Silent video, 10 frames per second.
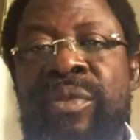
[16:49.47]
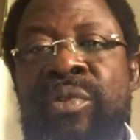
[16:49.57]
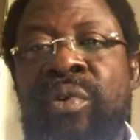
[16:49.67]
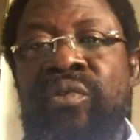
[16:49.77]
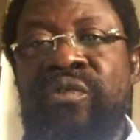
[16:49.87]

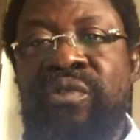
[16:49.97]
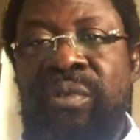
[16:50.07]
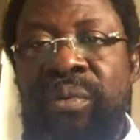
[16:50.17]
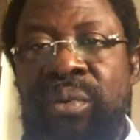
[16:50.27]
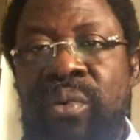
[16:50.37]

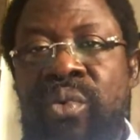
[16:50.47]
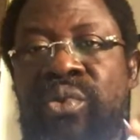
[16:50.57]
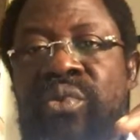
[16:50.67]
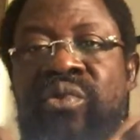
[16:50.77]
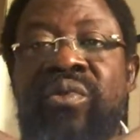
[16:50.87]
those
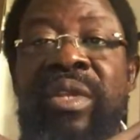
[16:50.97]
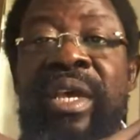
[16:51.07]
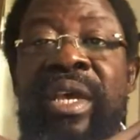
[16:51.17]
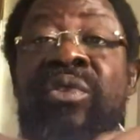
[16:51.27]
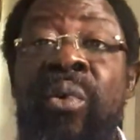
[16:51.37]
who you
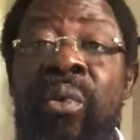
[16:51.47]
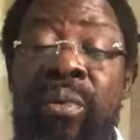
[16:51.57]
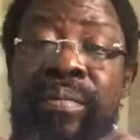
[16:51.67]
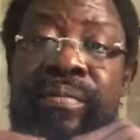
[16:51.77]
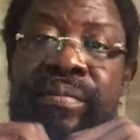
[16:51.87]
today
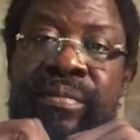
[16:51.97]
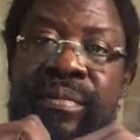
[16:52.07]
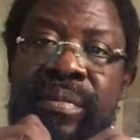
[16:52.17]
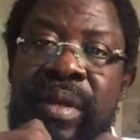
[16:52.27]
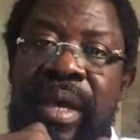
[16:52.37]
know
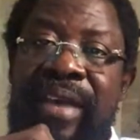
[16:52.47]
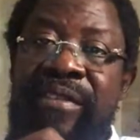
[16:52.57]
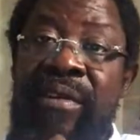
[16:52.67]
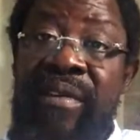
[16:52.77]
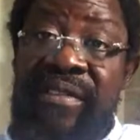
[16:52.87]

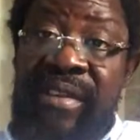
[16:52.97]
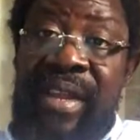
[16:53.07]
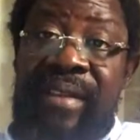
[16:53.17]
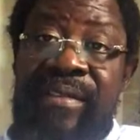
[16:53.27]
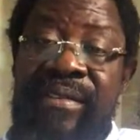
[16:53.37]
as
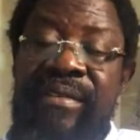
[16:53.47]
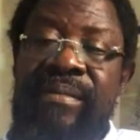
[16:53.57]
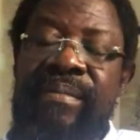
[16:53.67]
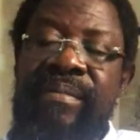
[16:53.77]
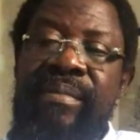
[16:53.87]

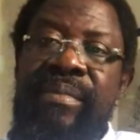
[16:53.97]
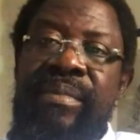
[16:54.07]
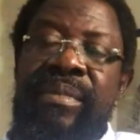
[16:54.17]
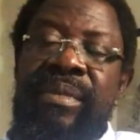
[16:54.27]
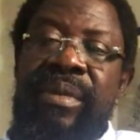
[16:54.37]
Christians
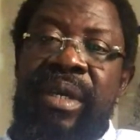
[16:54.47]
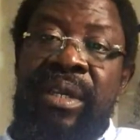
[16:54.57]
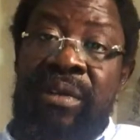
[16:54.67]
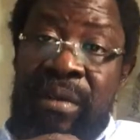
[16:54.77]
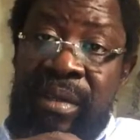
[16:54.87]

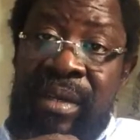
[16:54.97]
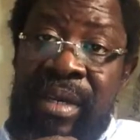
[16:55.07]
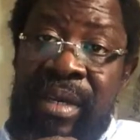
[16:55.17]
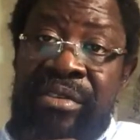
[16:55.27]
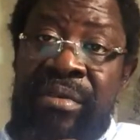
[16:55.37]
in northern
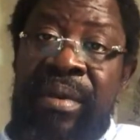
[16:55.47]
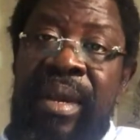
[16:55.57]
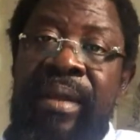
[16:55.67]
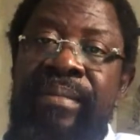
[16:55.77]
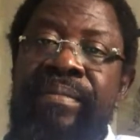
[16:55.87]

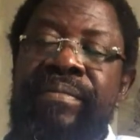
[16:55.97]
Nigeria